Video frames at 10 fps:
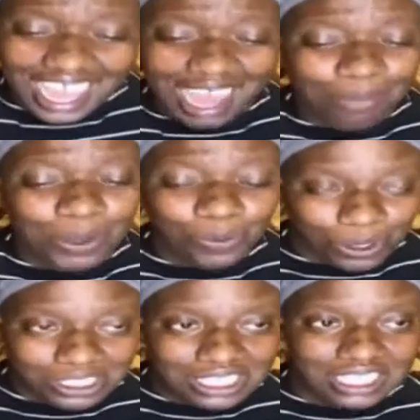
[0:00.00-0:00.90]
I've been
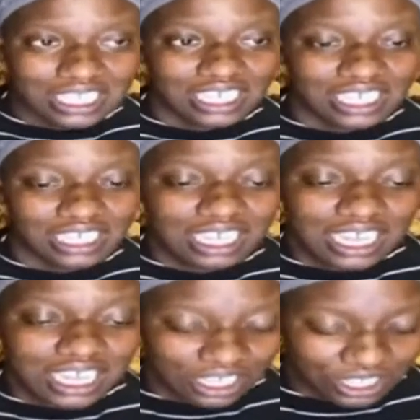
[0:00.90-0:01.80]
wanting to
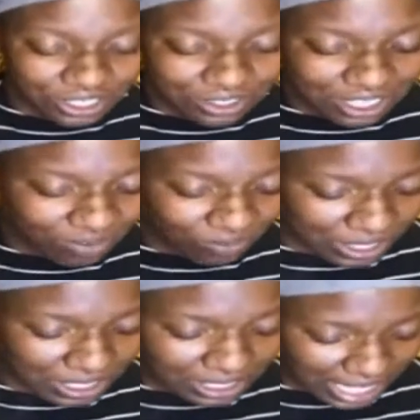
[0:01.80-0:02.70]
do this
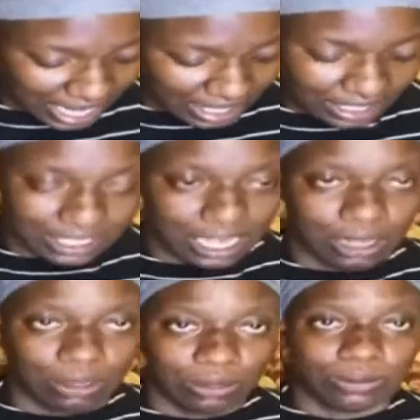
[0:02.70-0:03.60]
for a second.
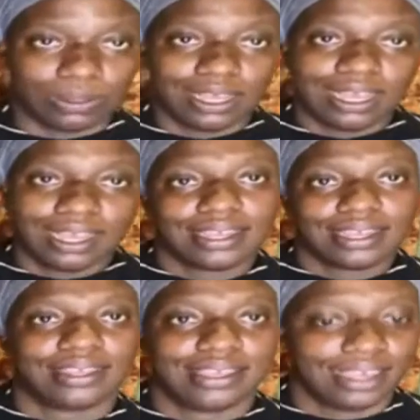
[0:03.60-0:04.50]
So
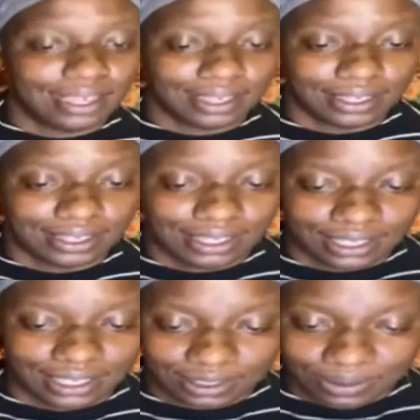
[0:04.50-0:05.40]
yeah.
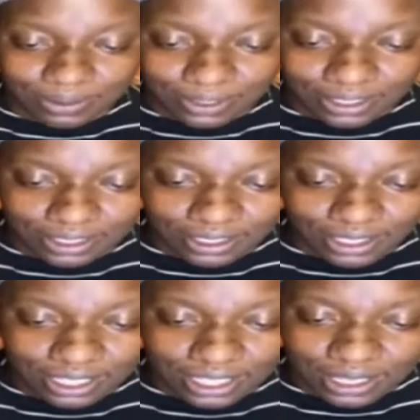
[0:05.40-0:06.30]

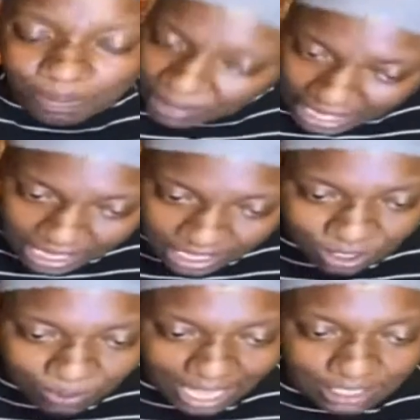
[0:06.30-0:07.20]
Please
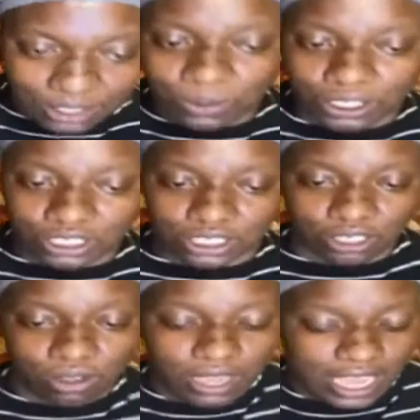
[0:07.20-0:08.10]
do ask a
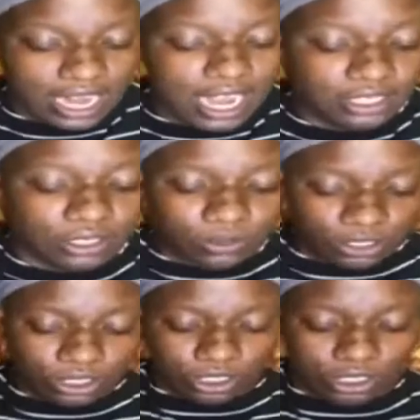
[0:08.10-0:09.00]
question. Go ahead and ask a
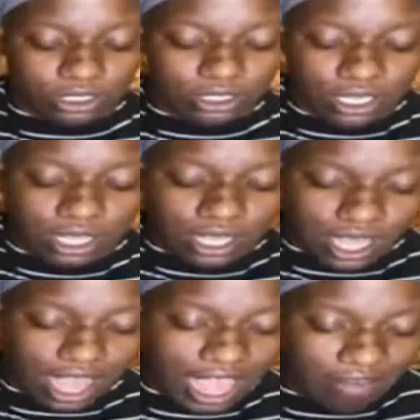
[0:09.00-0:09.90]
question.
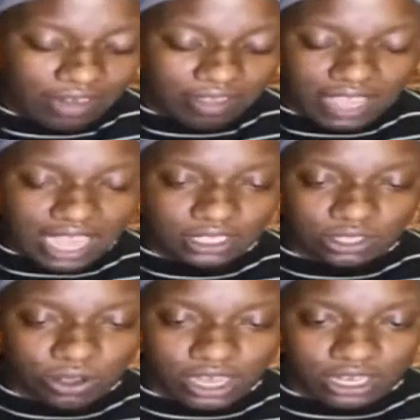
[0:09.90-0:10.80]
I haven't even got
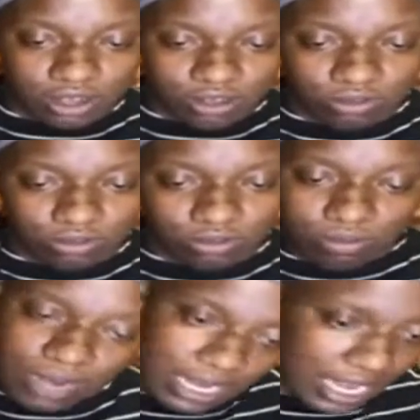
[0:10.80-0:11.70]
started on
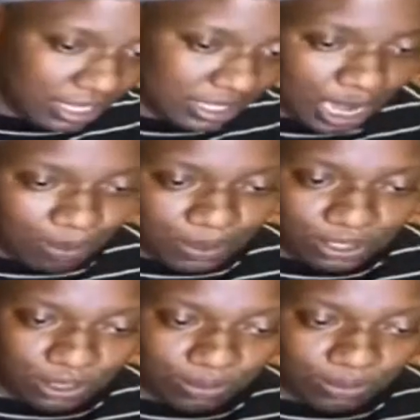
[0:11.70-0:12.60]
my next topic,
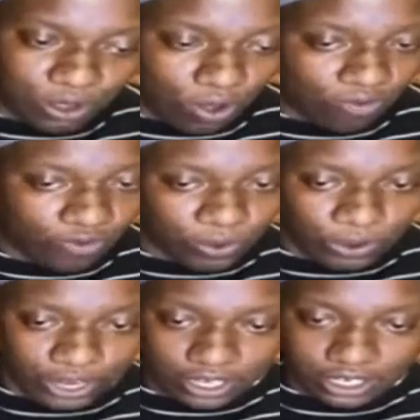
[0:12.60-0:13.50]
so go for it.